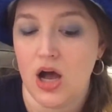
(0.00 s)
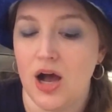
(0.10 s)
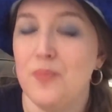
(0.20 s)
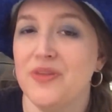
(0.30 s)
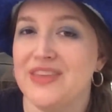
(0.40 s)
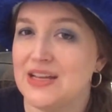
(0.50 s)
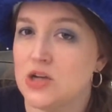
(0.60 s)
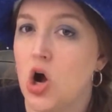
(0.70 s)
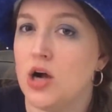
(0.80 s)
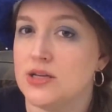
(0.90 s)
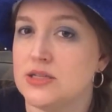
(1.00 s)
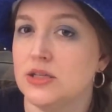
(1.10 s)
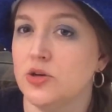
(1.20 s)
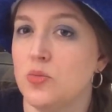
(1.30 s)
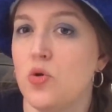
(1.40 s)
but that costs a
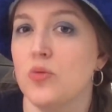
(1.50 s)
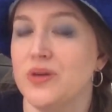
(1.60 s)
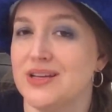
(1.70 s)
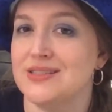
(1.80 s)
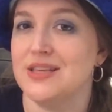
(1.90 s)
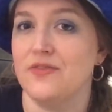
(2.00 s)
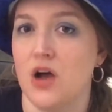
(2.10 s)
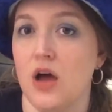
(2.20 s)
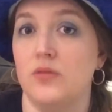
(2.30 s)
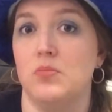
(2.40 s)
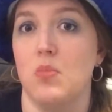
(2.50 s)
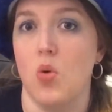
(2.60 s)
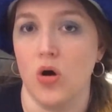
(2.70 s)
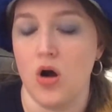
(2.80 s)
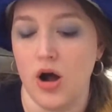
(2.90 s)
little more because they've got
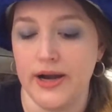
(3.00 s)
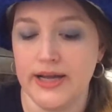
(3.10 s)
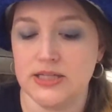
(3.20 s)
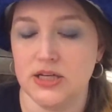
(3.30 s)
more on it,